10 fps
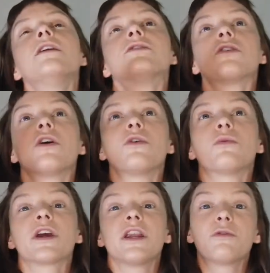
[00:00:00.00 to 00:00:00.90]
So
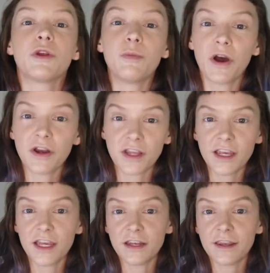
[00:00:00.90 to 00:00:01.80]
we're going to repot
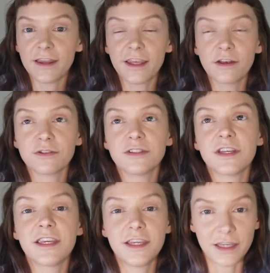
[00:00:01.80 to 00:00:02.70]
it, and here's the
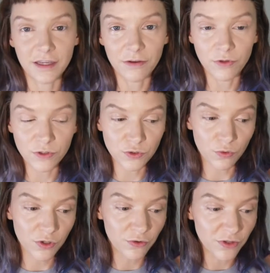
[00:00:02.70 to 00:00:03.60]
key. The
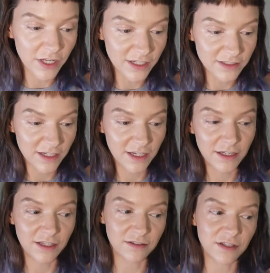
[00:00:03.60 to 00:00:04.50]
soil that it's
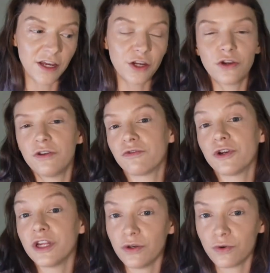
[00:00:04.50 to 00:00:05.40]
in is not good for
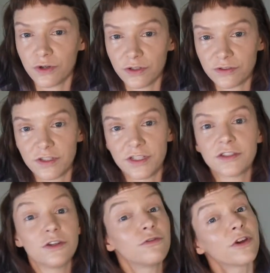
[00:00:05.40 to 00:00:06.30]
indoors. It's
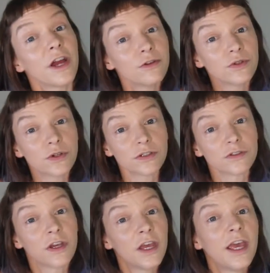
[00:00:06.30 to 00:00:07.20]
good for
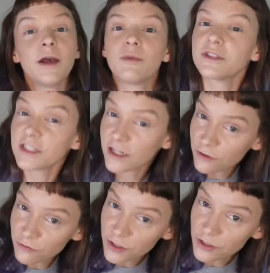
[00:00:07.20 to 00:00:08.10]
outdoors, but it's not
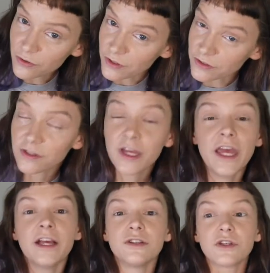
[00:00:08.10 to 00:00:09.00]
good for indoors.
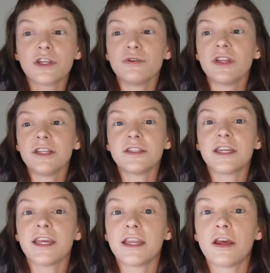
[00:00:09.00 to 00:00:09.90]
So you need to
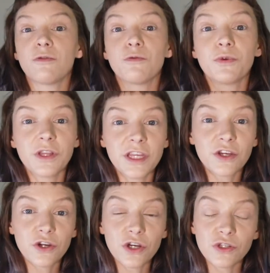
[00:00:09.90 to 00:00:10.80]
get a really
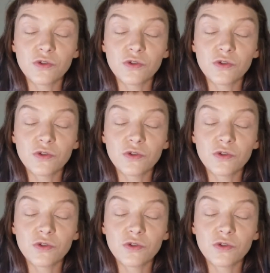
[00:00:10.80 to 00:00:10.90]
good